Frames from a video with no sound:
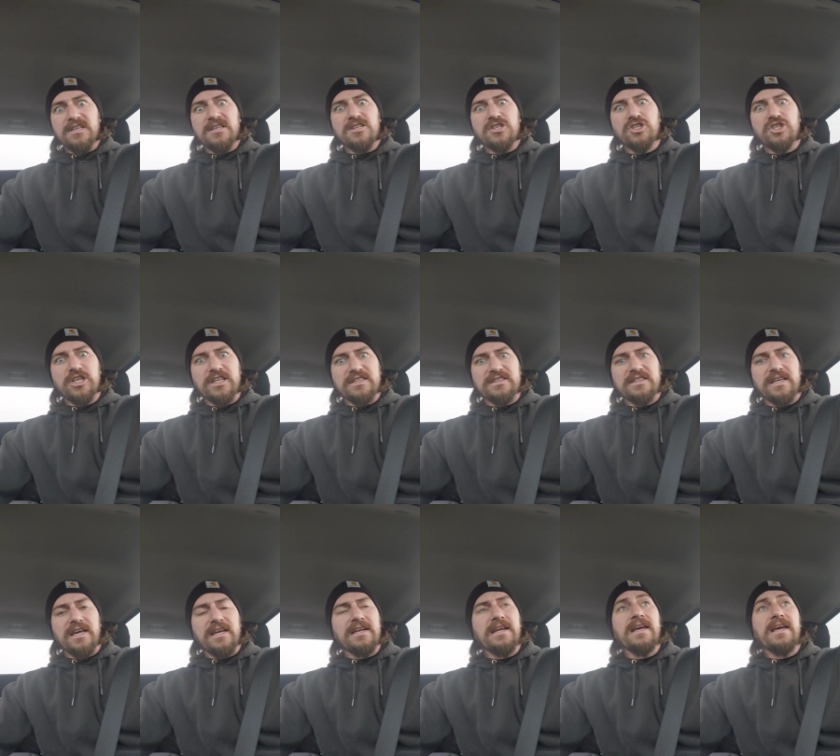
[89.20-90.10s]
Just
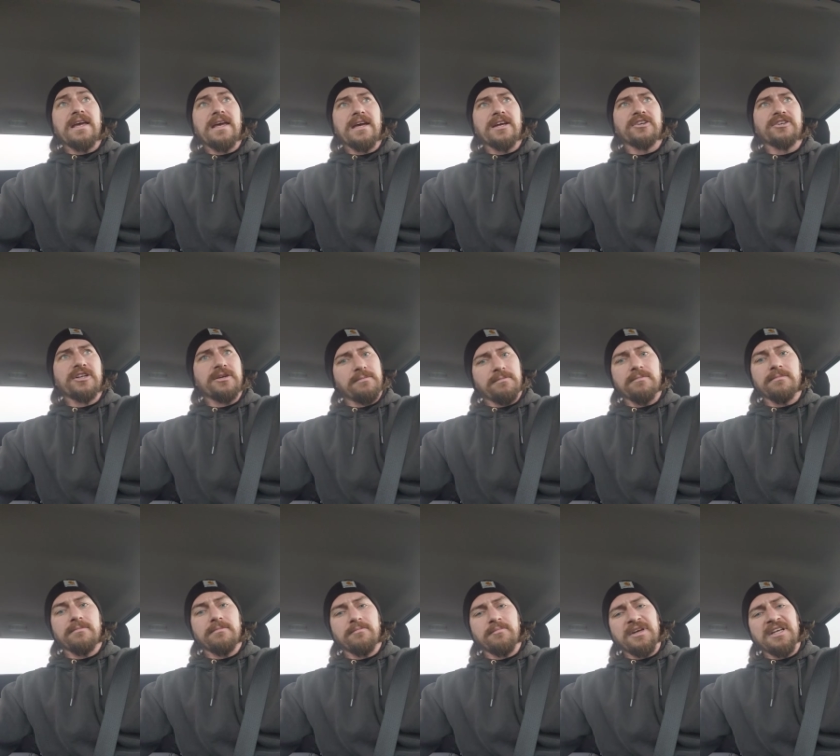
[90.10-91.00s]
saying. Ignorant
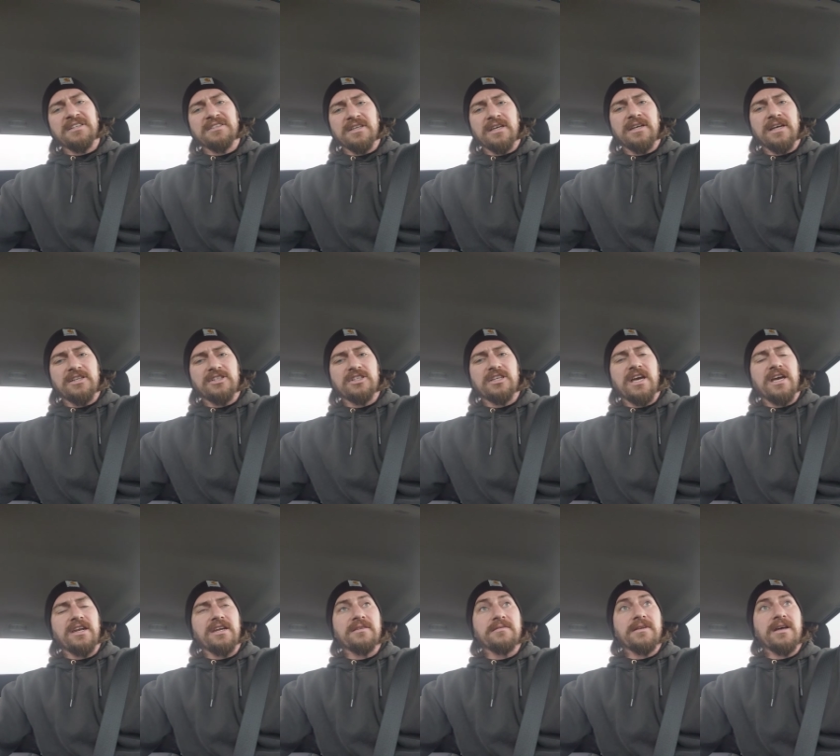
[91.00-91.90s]
means
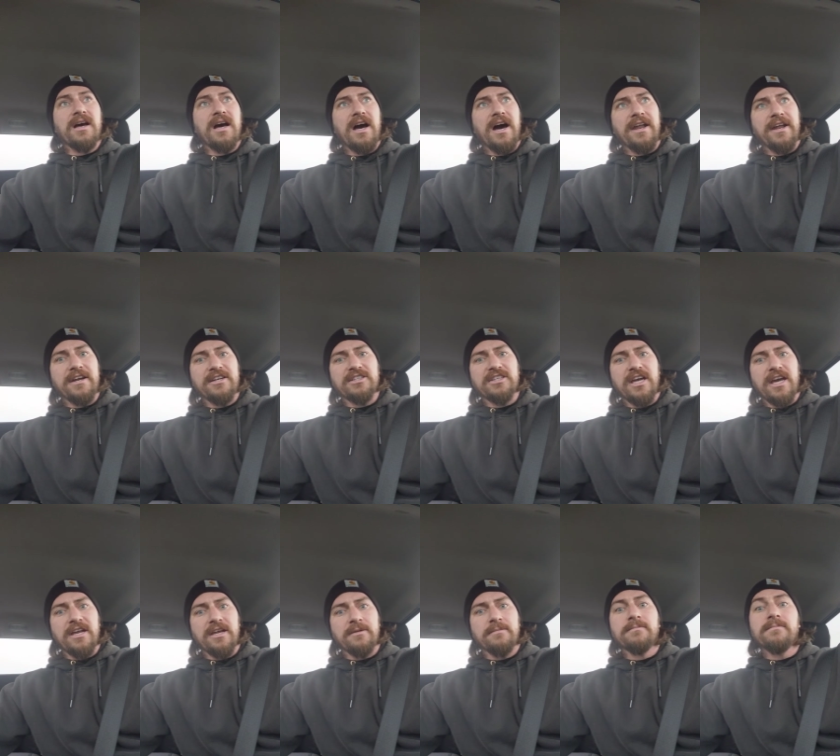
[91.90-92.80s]
uneducated.
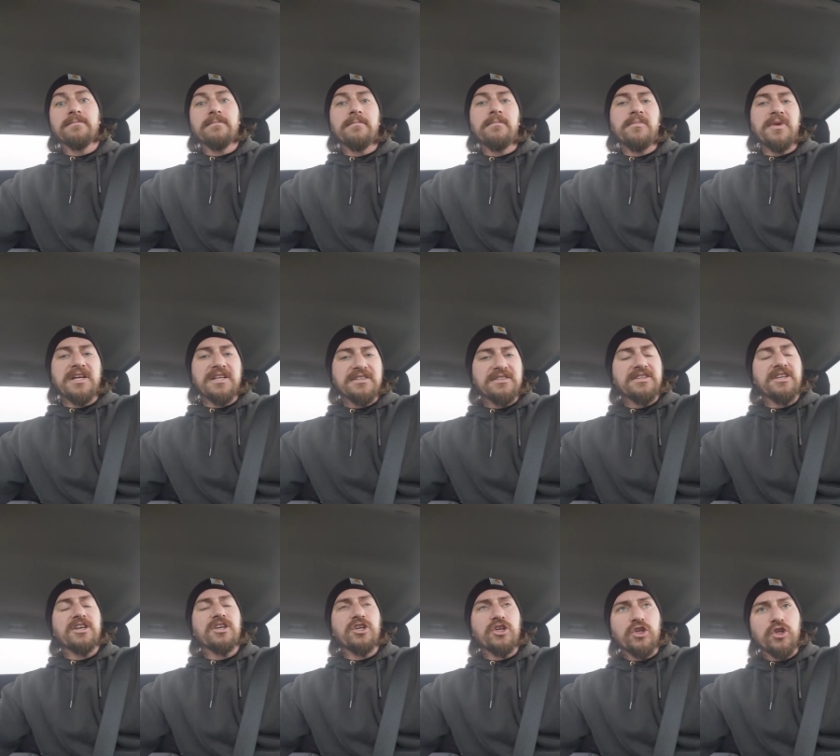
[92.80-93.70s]
Uneducated means
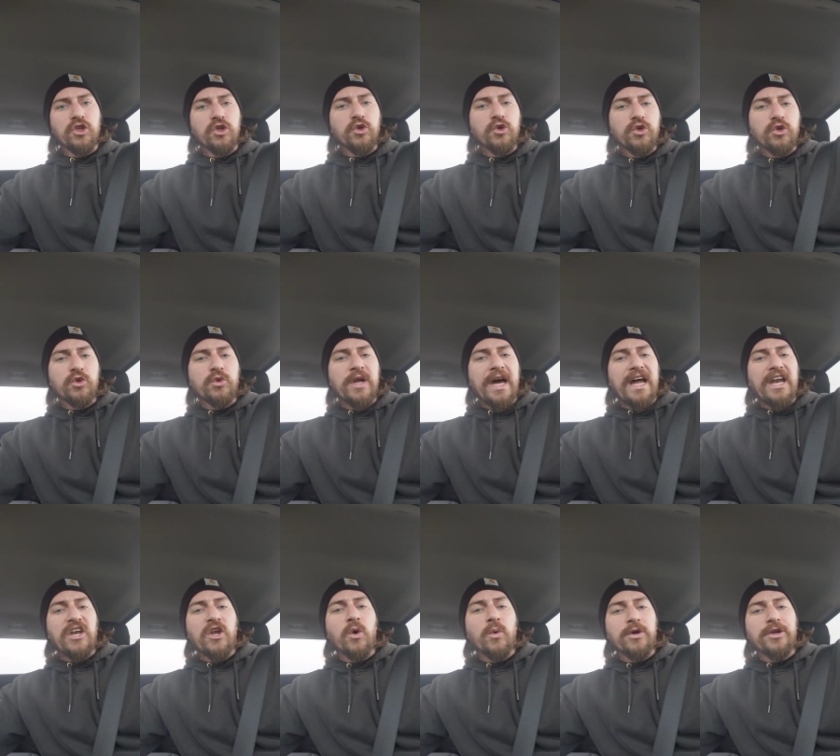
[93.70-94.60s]
you do
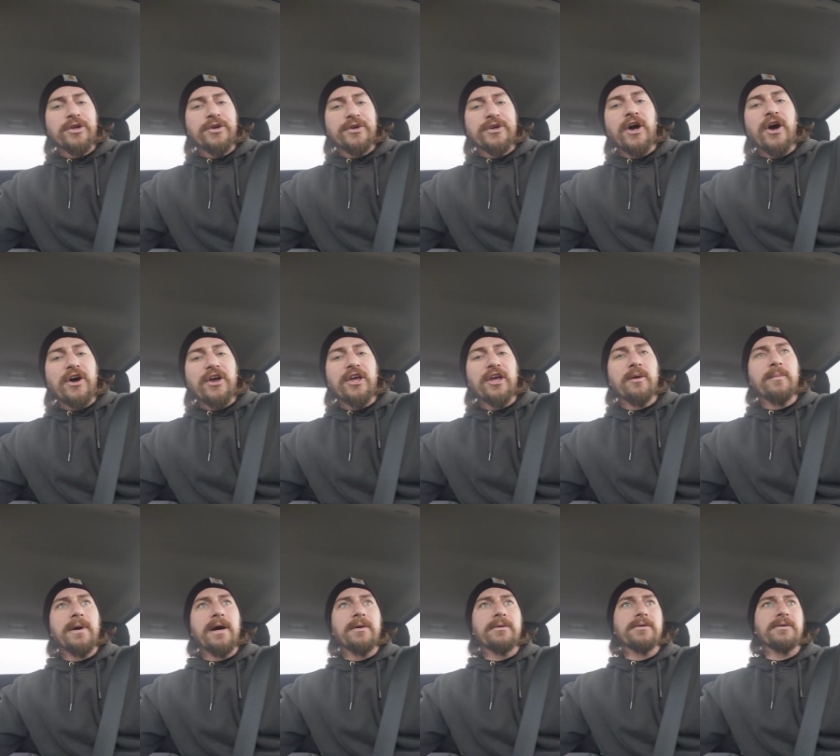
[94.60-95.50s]
not know what you're talking
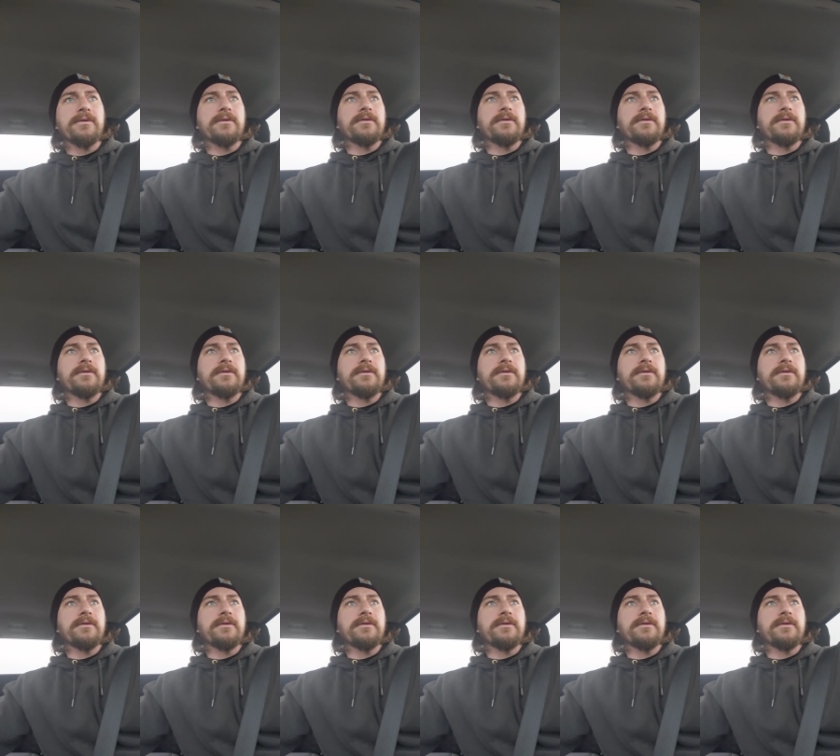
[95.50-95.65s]
about